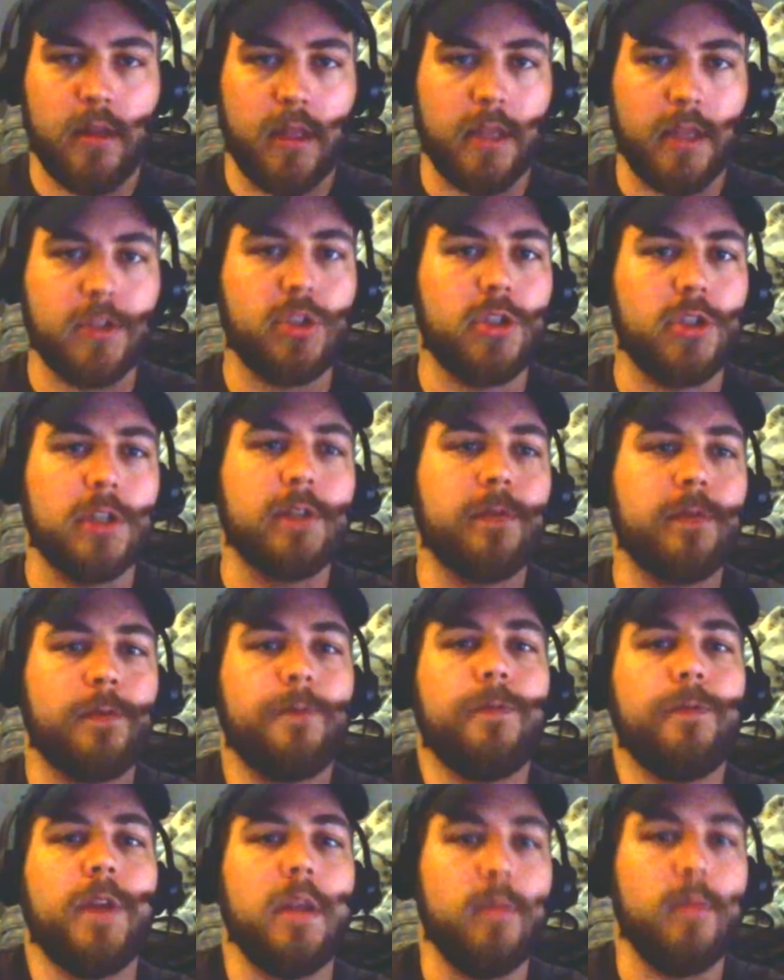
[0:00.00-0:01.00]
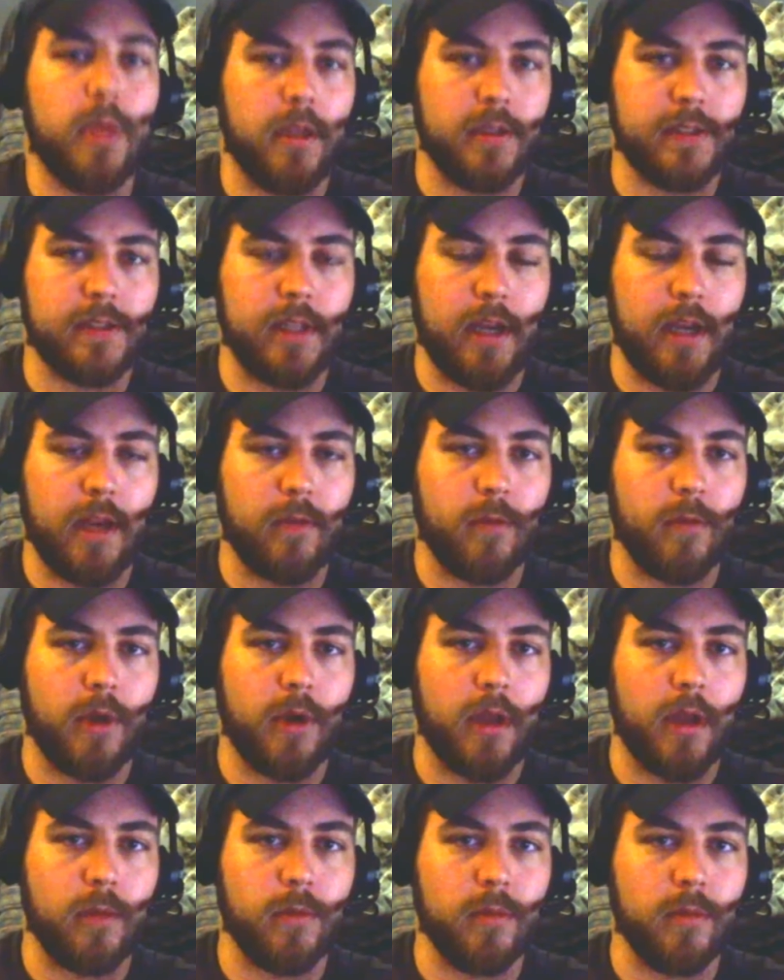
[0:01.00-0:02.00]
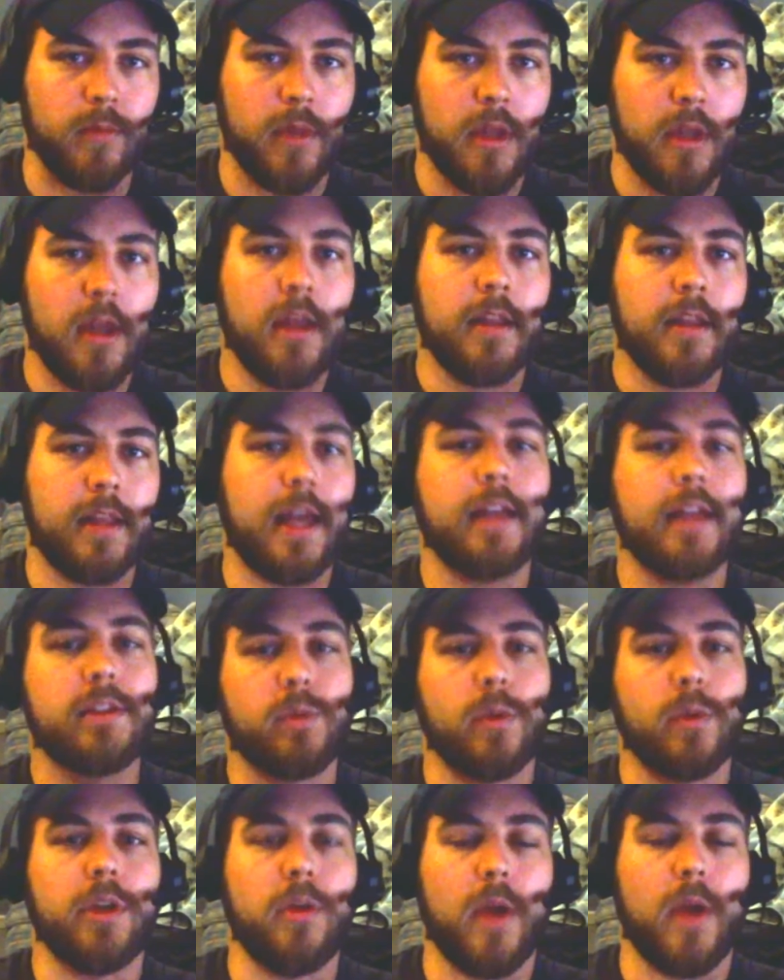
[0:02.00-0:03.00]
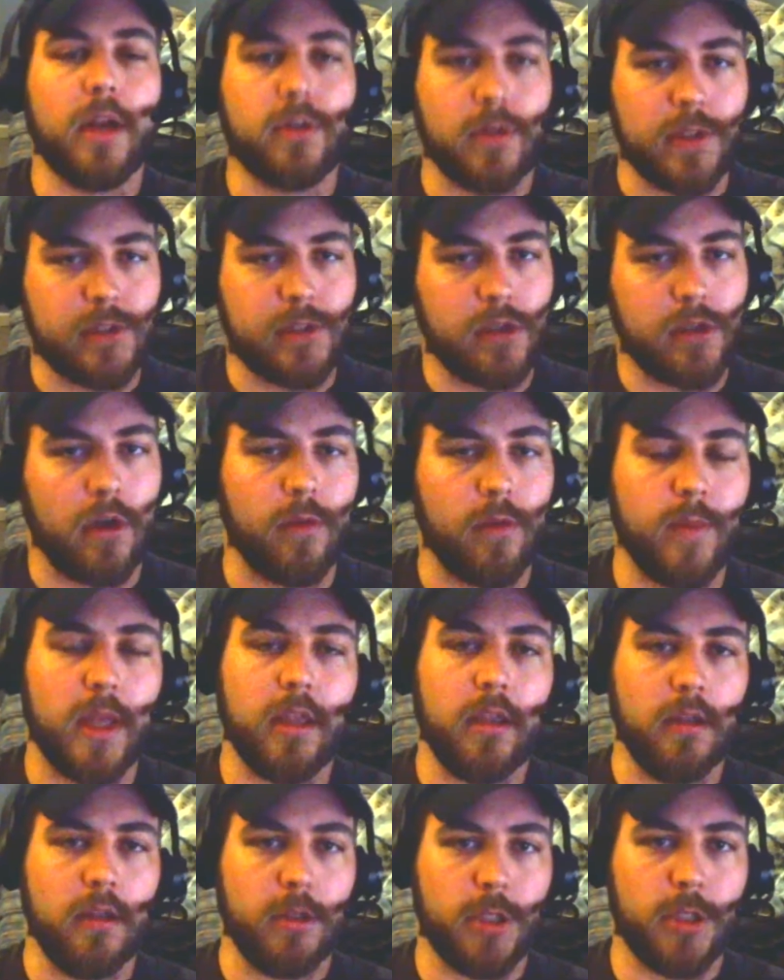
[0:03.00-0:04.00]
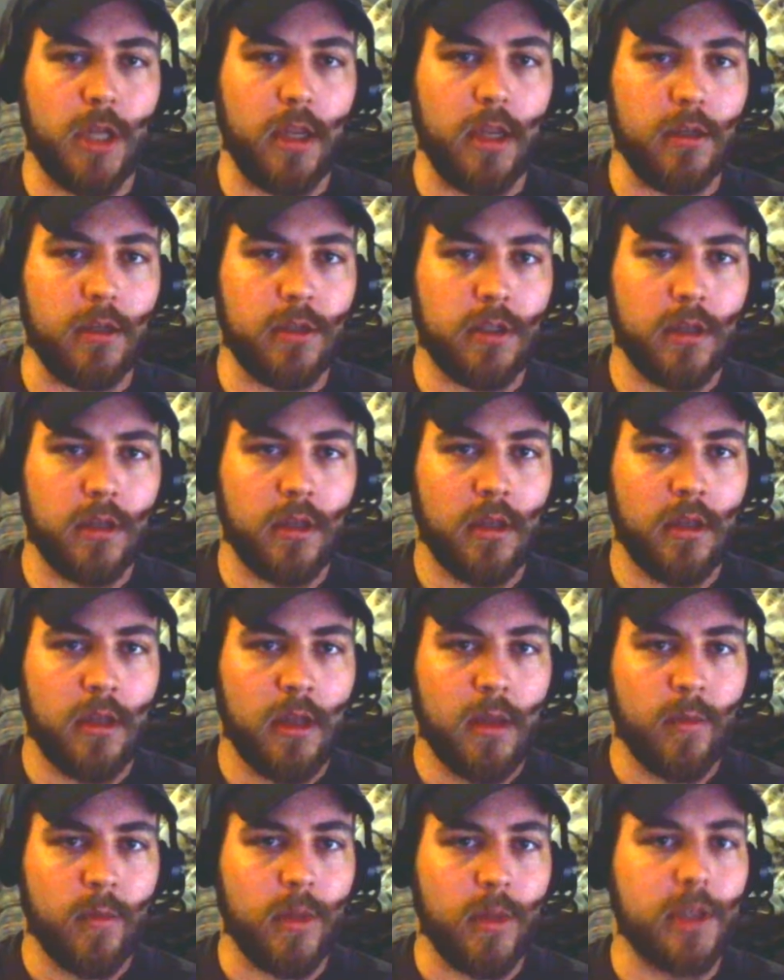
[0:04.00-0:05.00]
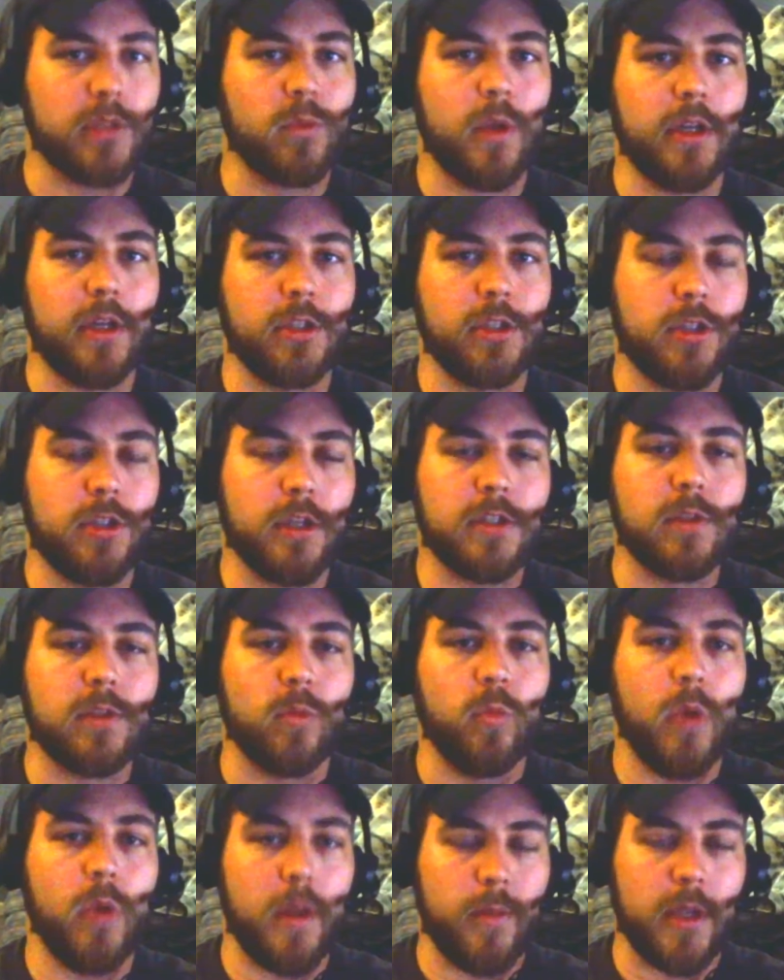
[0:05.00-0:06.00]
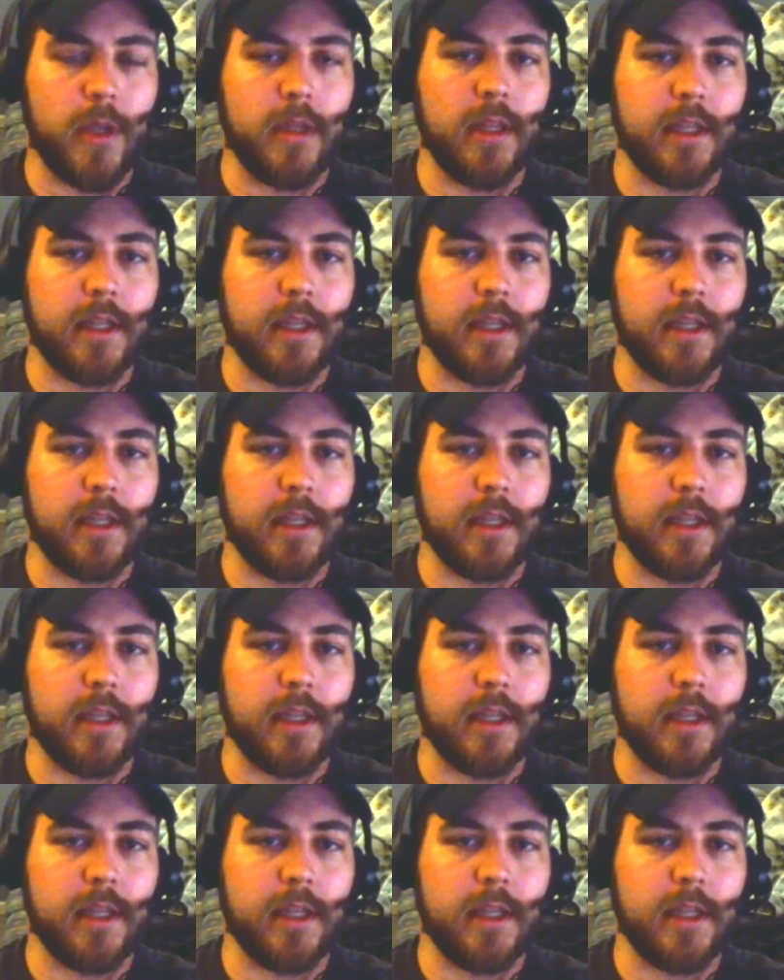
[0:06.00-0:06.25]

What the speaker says: It's just females that have a problem. That's when you actually start making a change. Because when it's just women that